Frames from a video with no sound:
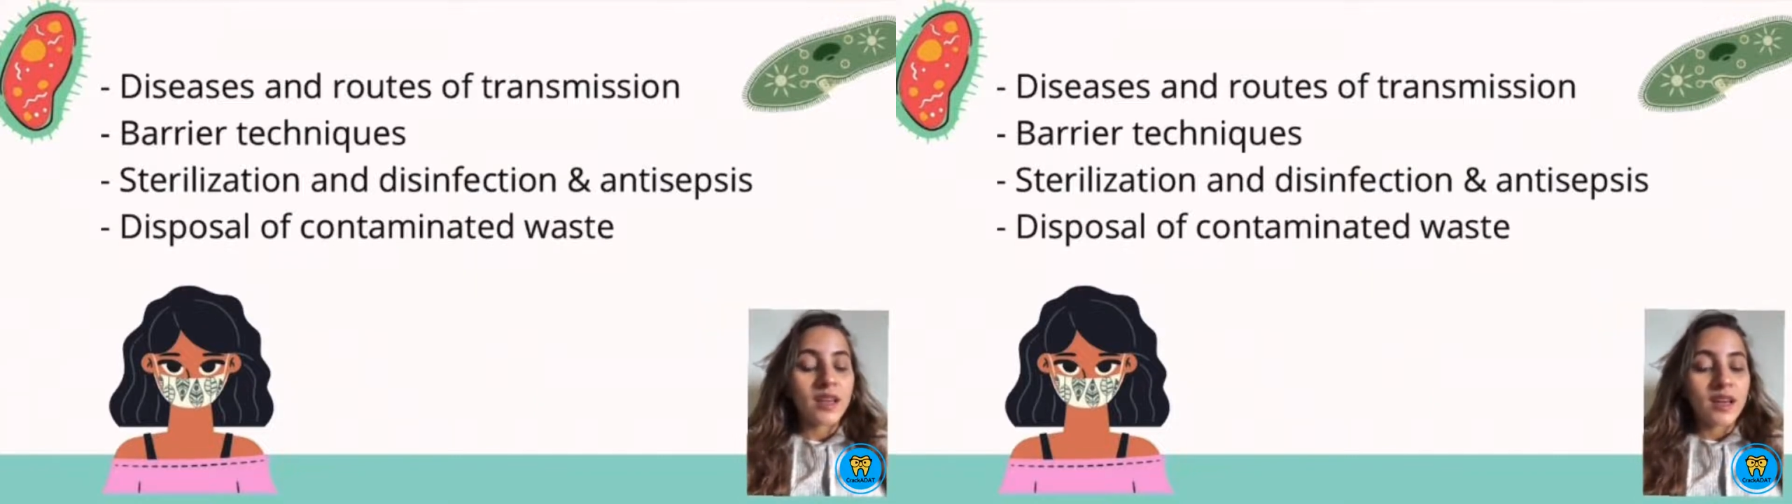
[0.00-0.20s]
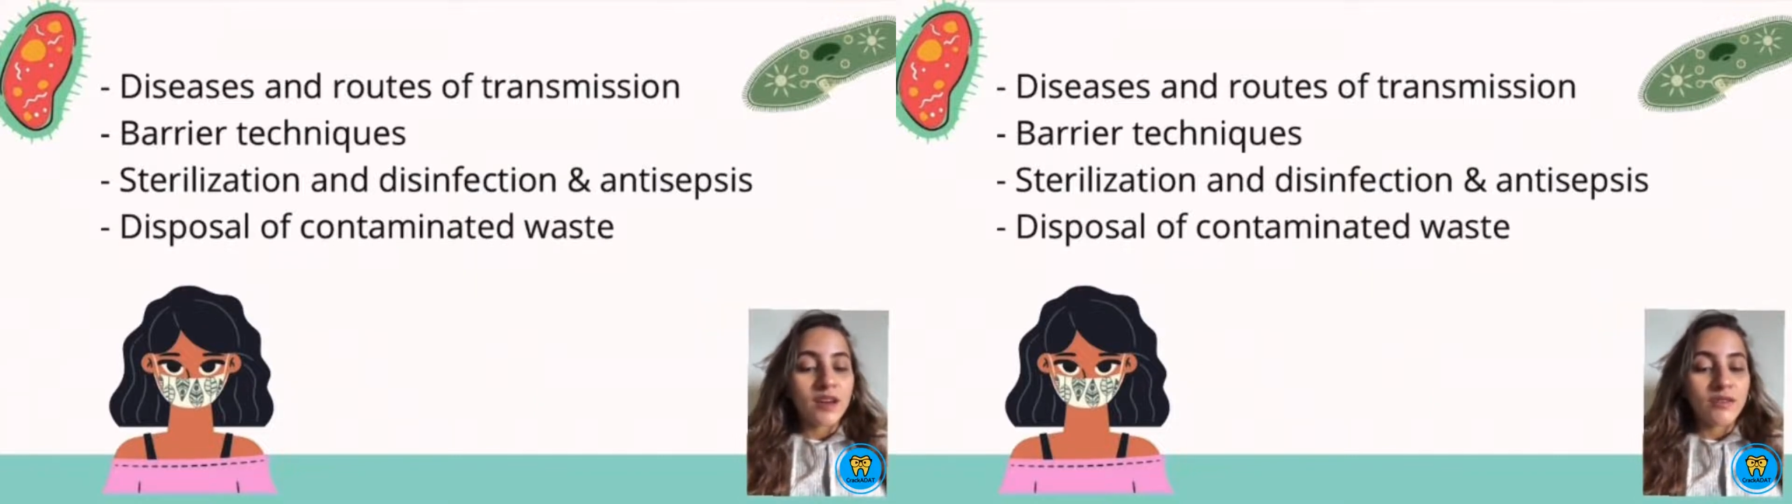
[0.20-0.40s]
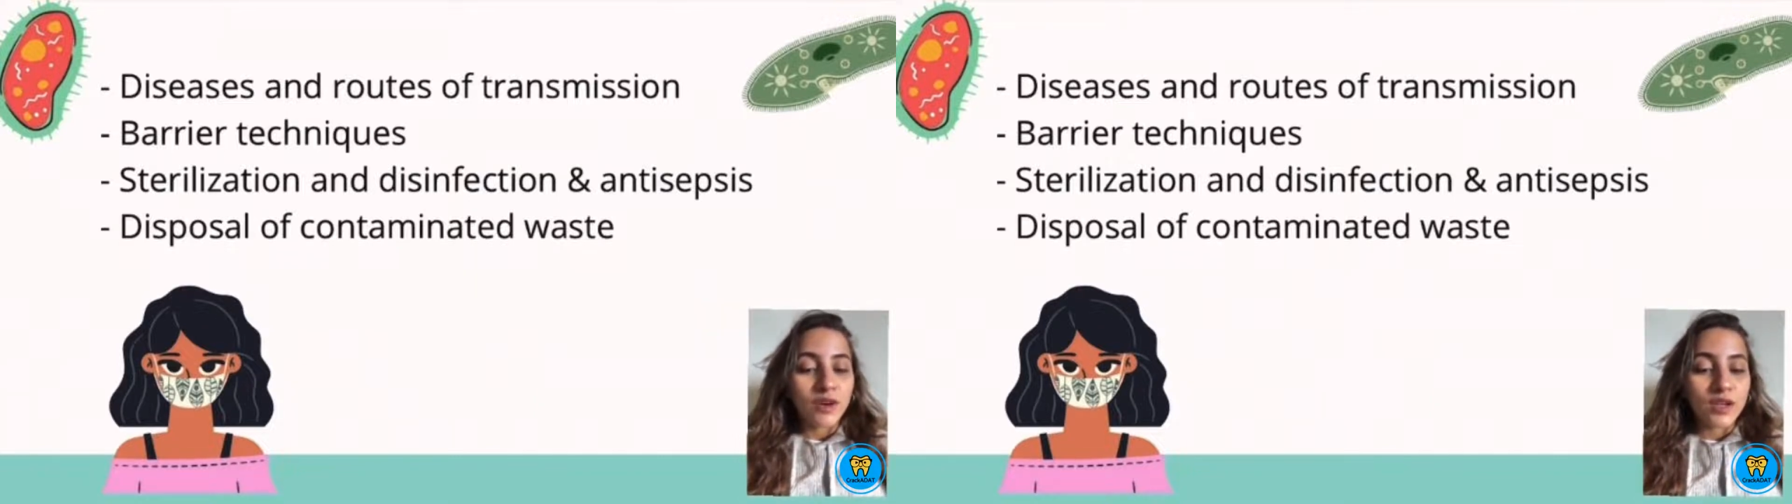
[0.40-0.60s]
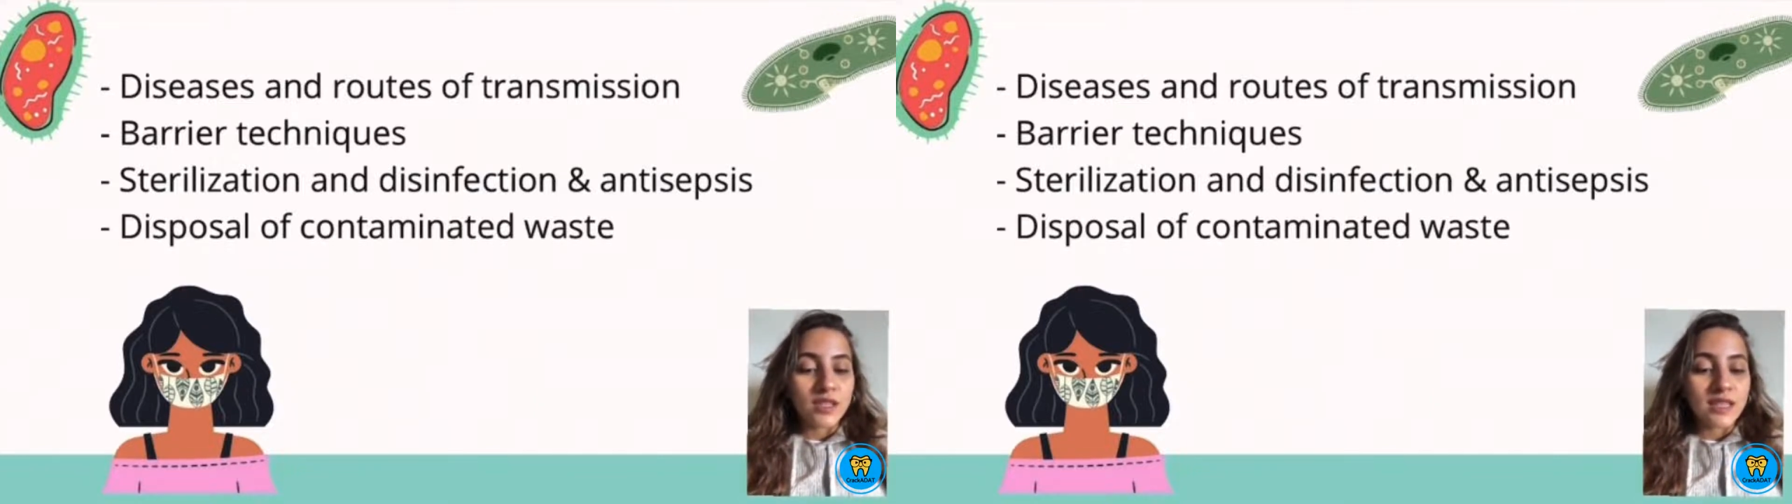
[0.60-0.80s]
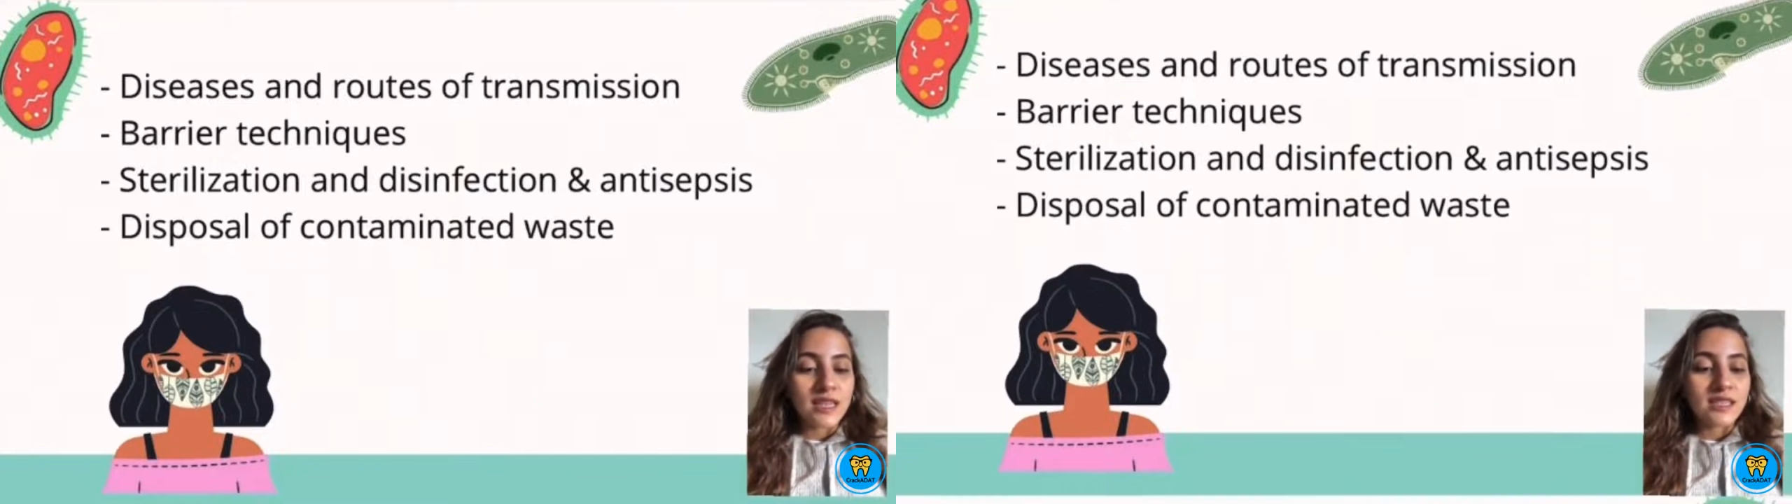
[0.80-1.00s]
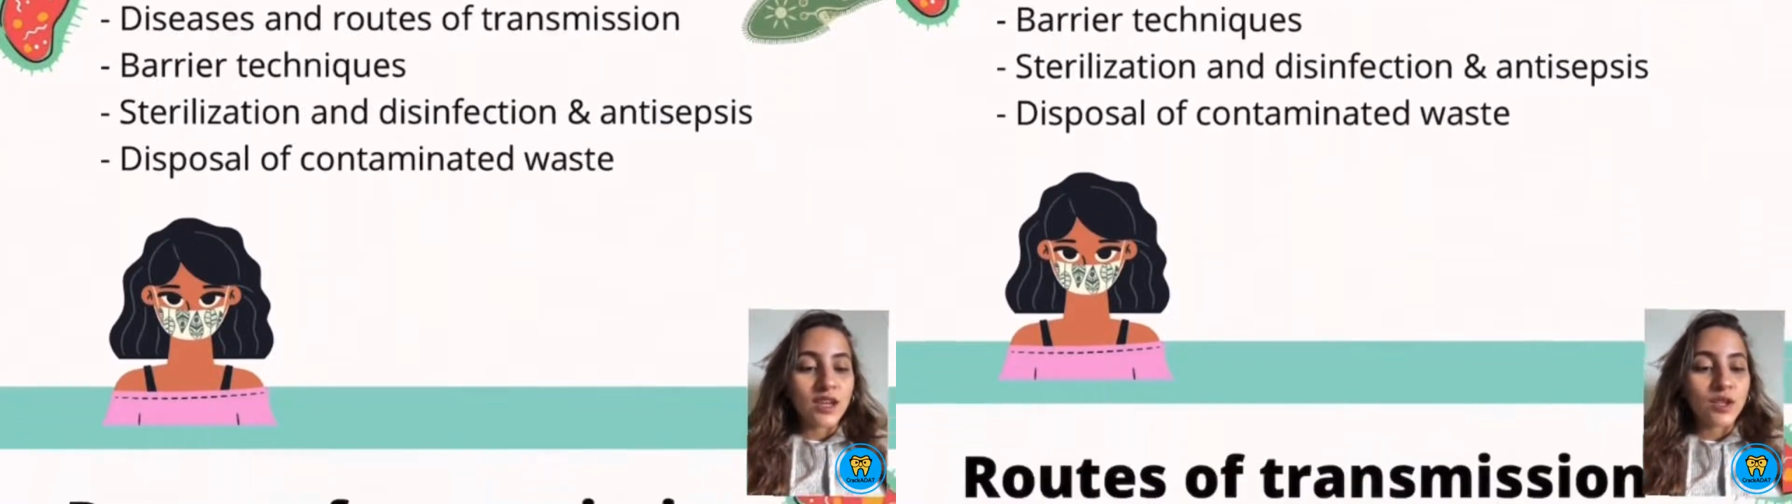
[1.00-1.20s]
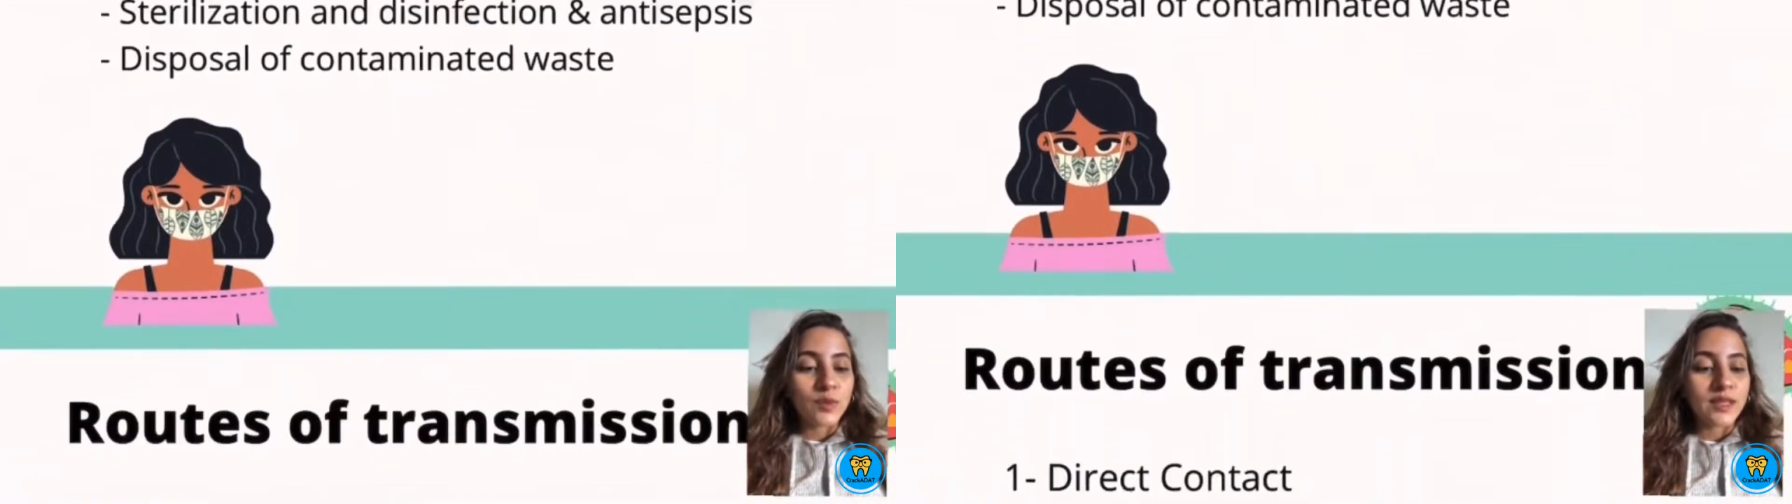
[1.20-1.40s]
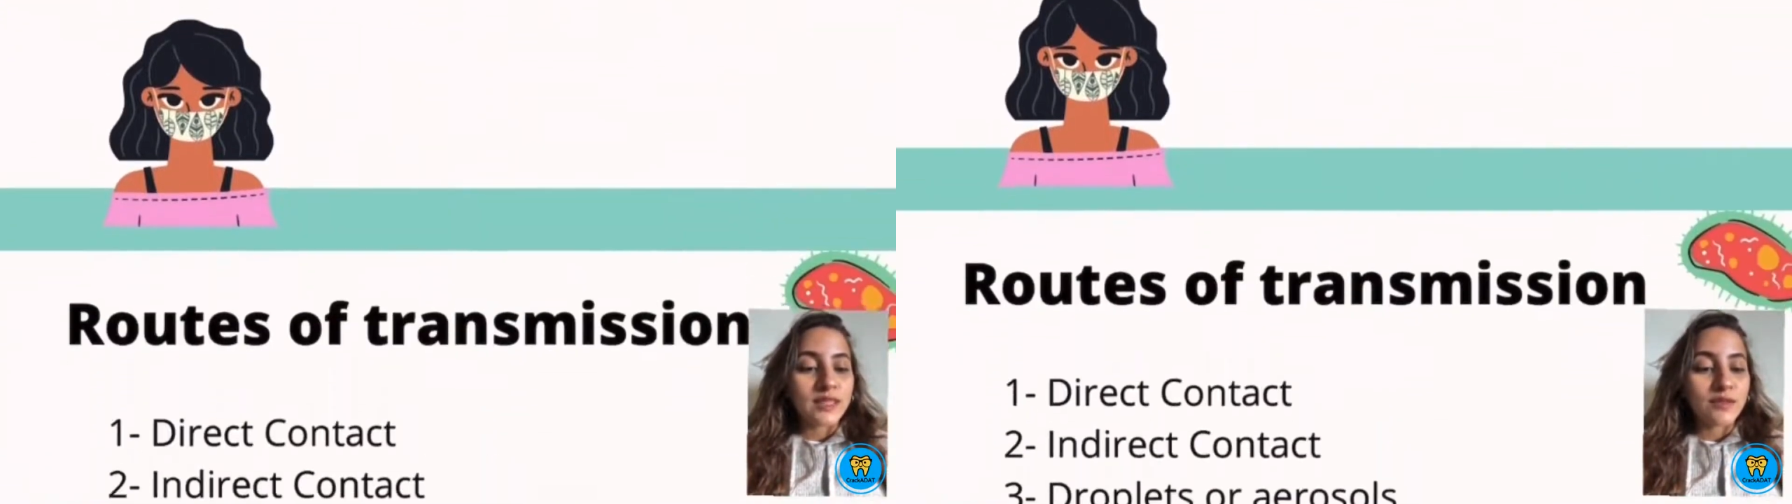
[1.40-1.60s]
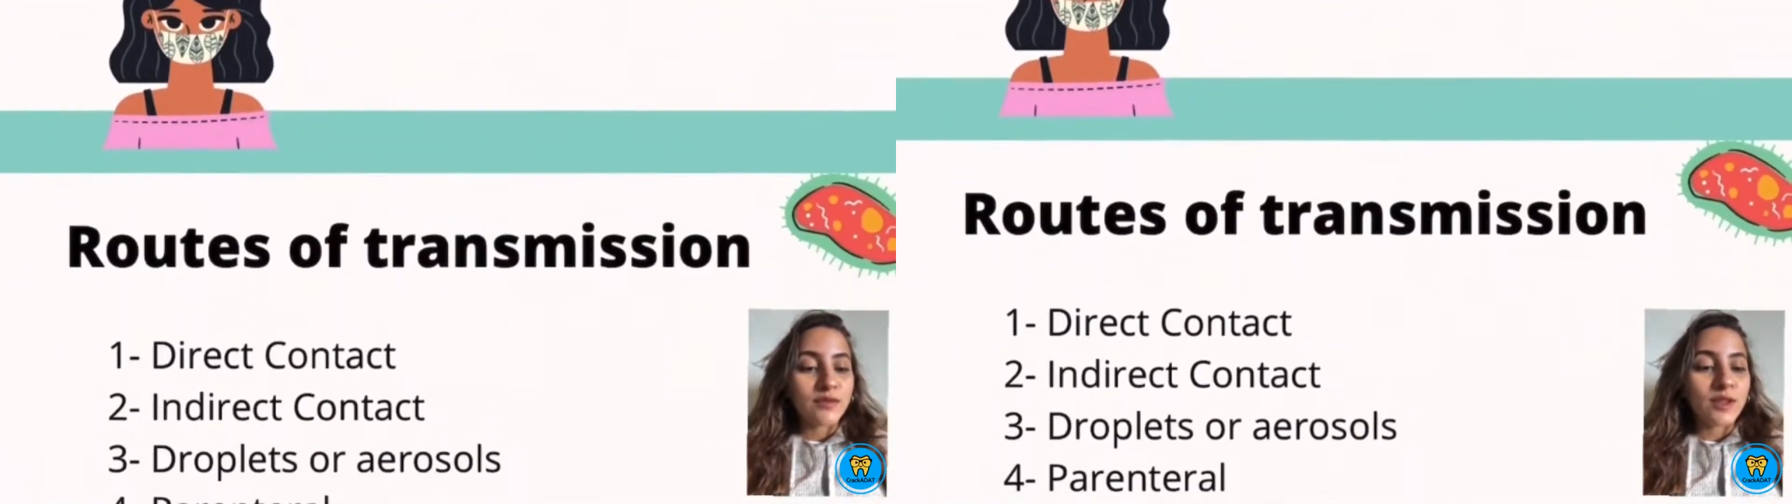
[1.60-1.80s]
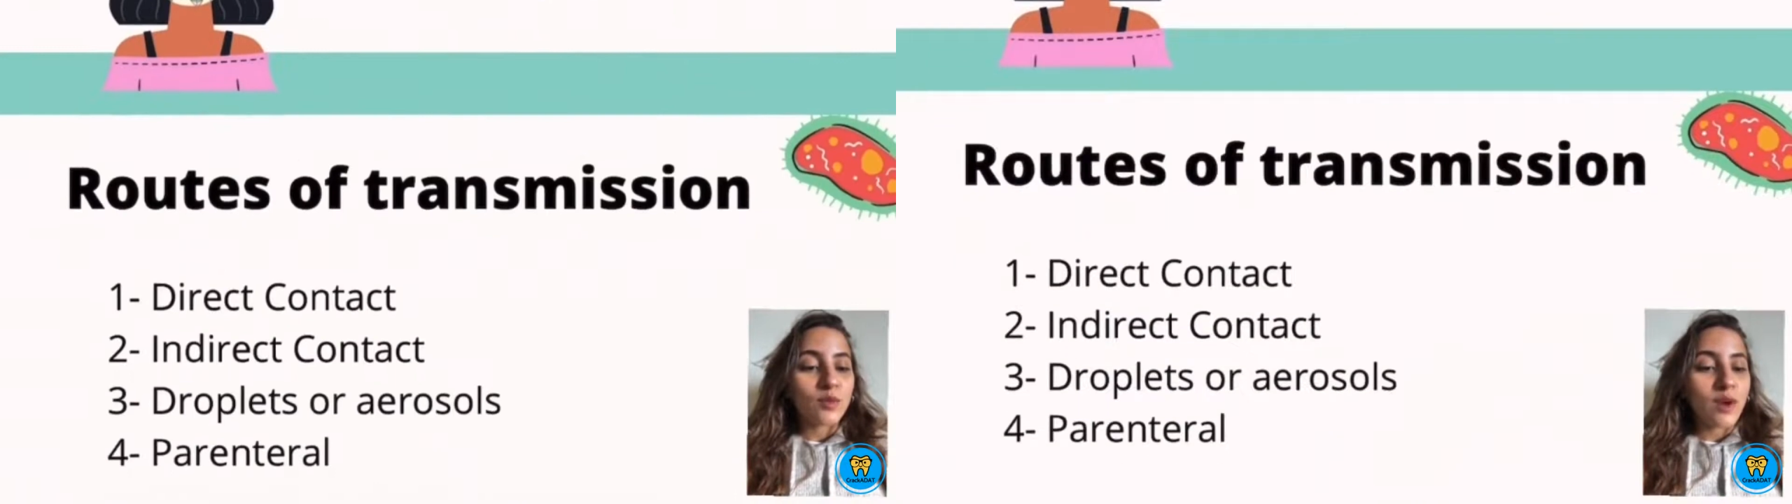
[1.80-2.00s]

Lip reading: First, let's start with the different